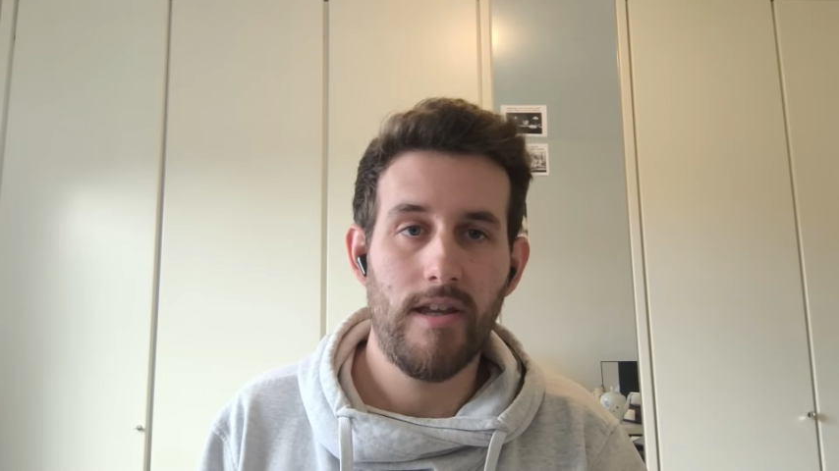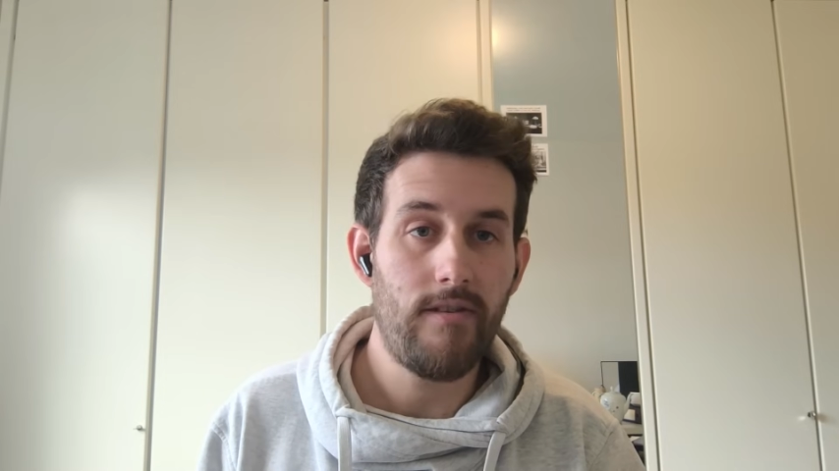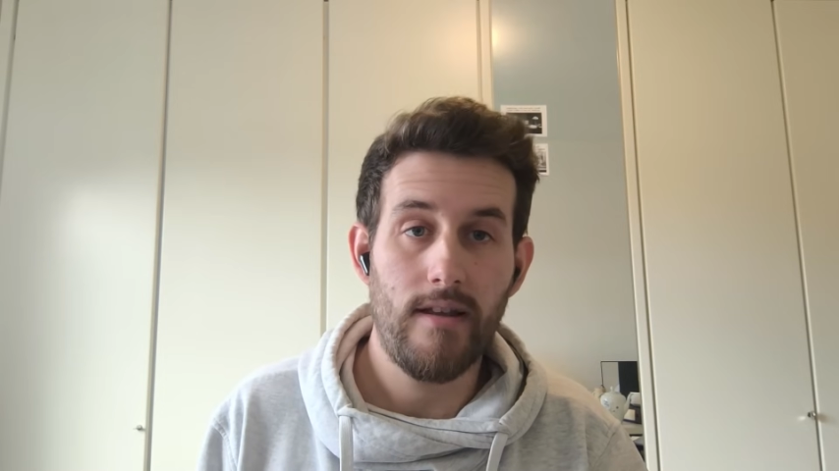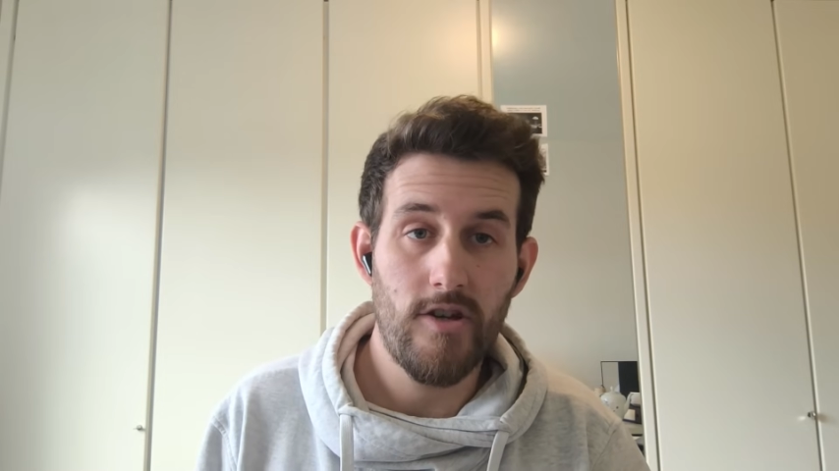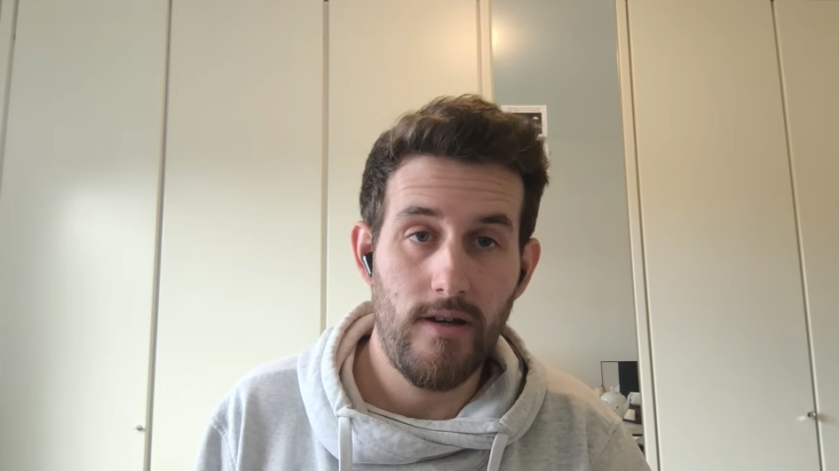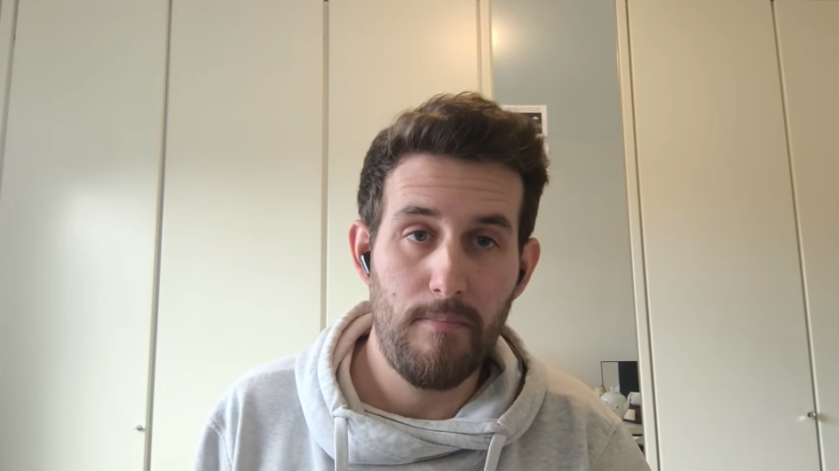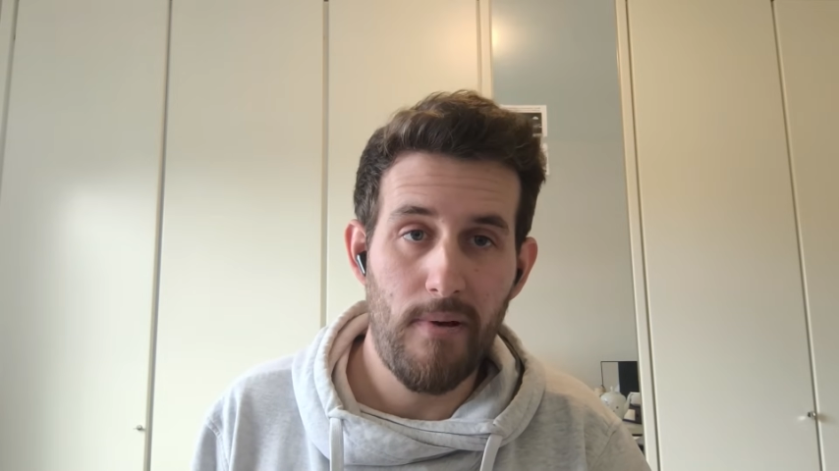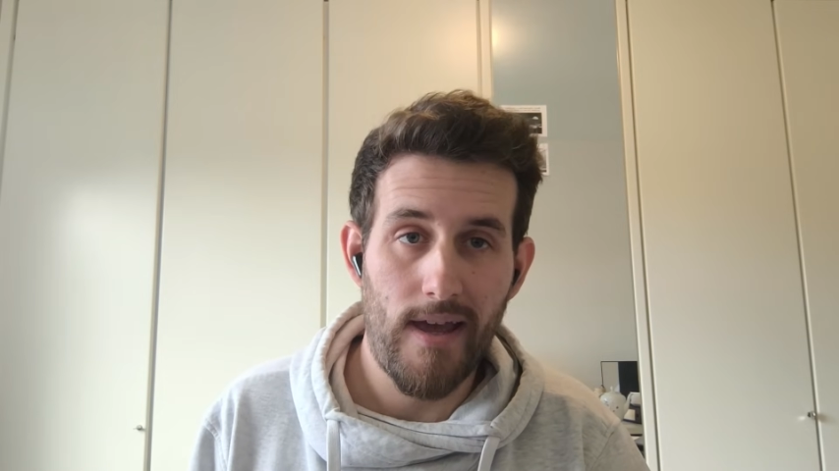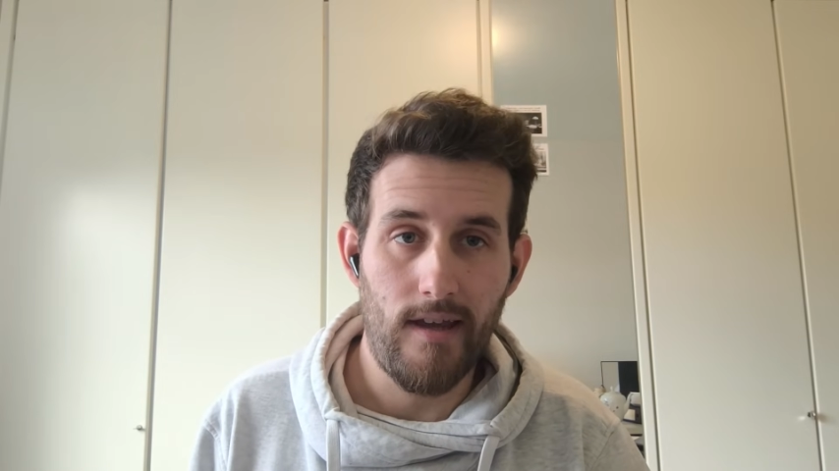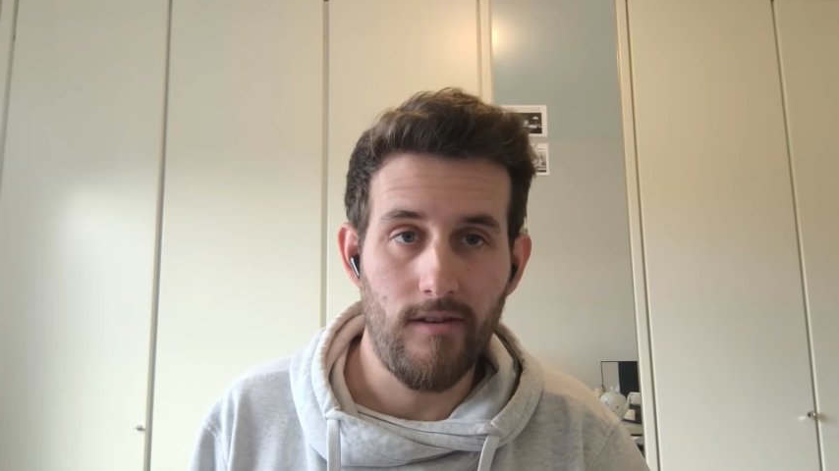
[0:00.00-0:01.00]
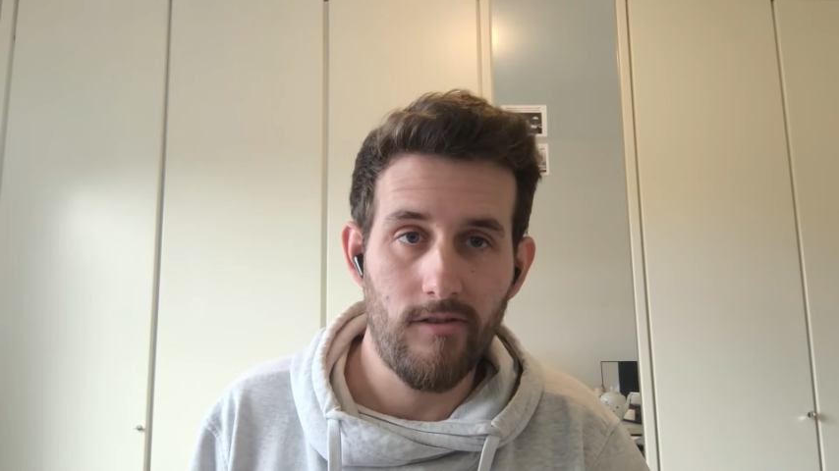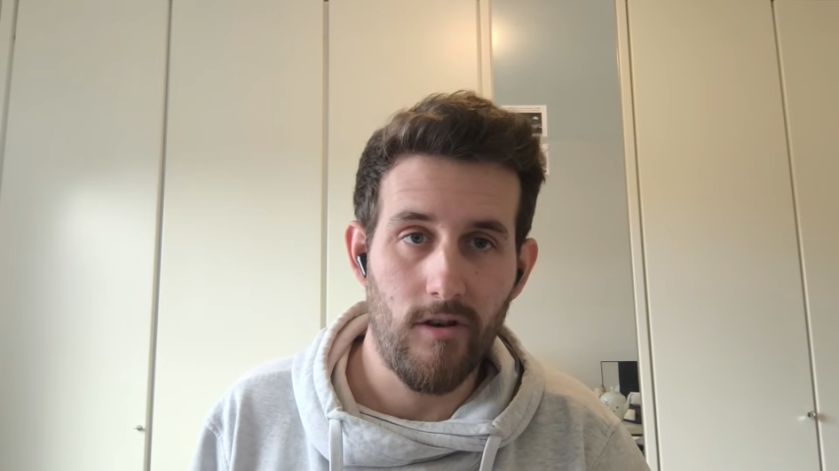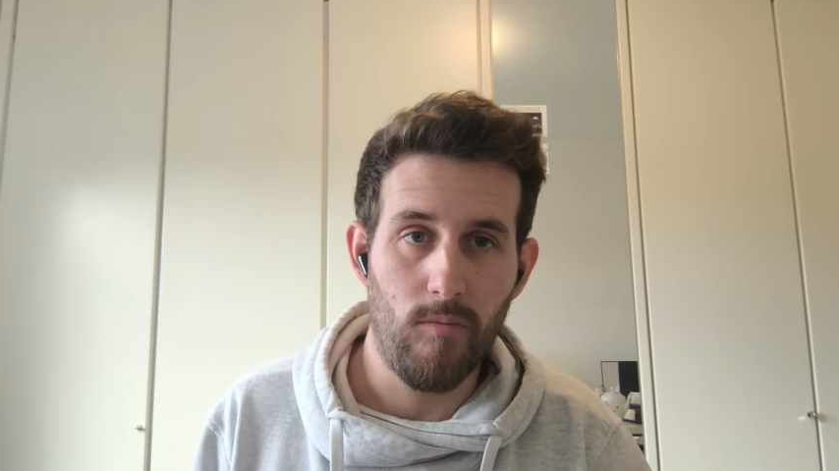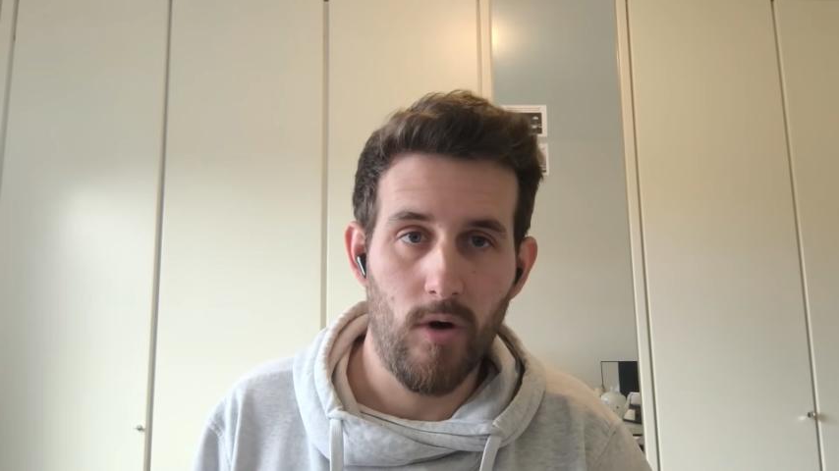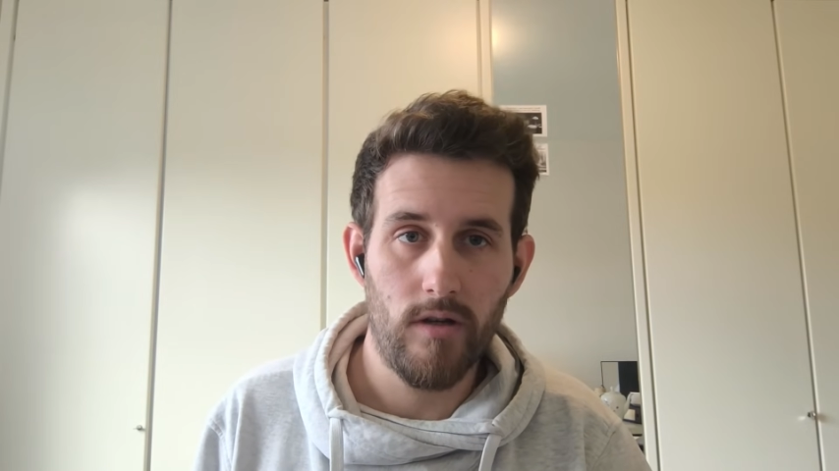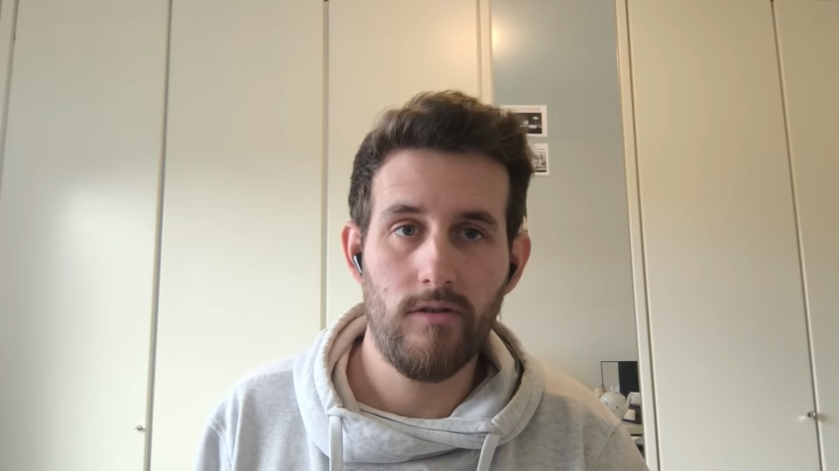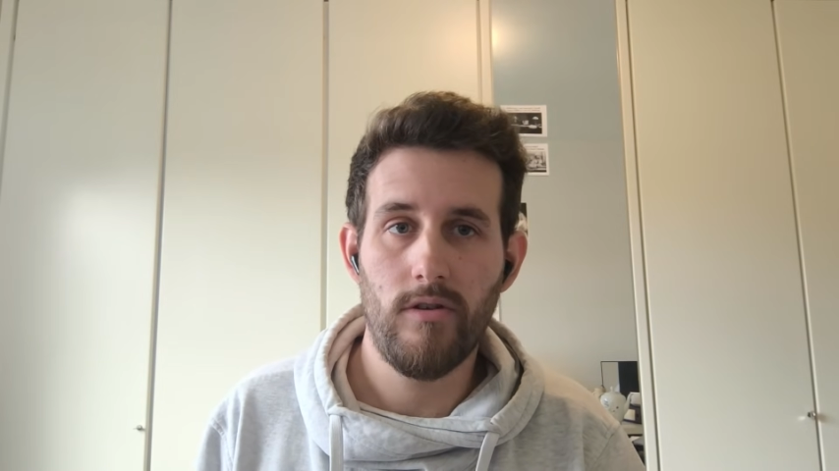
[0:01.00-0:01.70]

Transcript: essentially paying someone